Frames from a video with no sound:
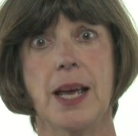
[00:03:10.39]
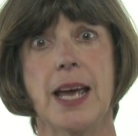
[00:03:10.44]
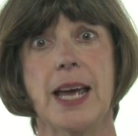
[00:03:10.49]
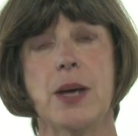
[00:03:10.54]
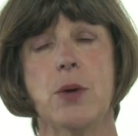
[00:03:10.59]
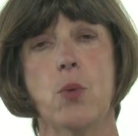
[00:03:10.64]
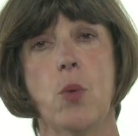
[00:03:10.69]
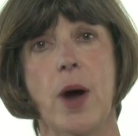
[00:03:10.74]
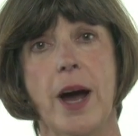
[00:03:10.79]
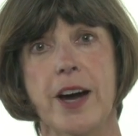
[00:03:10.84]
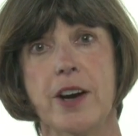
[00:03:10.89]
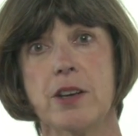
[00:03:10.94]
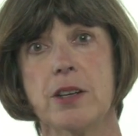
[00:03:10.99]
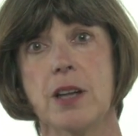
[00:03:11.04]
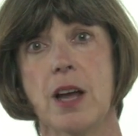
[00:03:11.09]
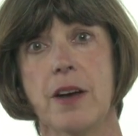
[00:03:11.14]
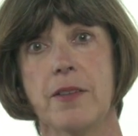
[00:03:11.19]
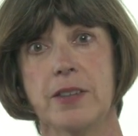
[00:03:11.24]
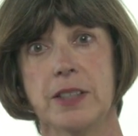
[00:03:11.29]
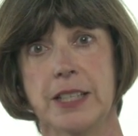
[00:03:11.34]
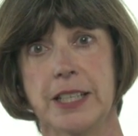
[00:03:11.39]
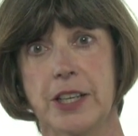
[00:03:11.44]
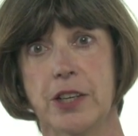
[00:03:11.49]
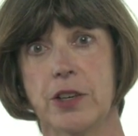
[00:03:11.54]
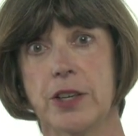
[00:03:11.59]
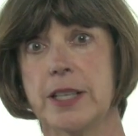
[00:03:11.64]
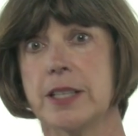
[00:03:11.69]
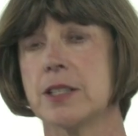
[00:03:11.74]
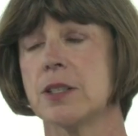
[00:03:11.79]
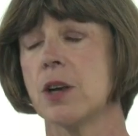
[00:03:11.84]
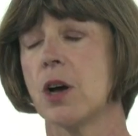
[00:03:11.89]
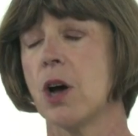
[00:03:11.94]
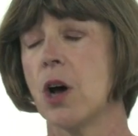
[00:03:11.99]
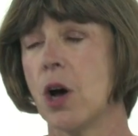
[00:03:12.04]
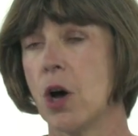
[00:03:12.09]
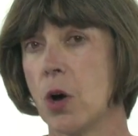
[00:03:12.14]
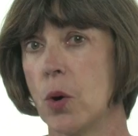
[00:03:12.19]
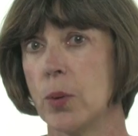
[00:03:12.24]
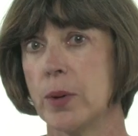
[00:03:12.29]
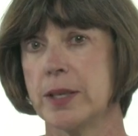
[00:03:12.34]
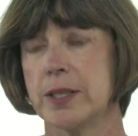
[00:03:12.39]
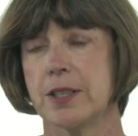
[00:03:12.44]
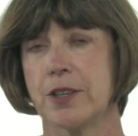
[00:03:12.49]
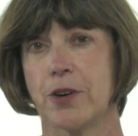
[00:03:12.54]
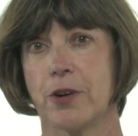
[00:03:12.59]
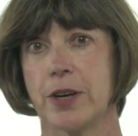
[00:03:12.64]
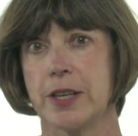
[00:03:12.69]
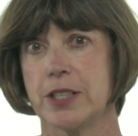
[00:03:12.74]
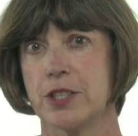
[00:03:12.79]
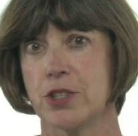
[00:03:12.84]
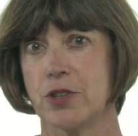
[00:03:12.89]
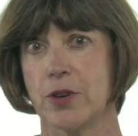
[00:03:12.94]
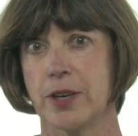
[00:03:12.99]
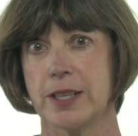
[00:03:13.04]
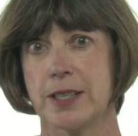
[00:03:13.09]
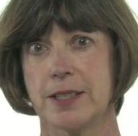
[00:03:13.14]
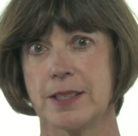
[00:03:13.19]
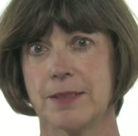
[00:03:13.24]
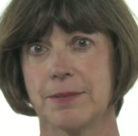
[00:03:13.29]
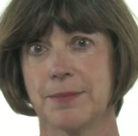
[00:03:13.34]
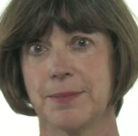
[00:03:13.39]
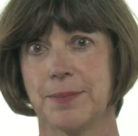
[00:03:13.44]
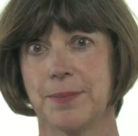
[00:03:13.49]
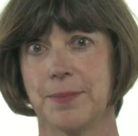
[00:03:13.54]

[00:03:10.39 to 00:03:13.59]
a wired lavalier is always a great choice.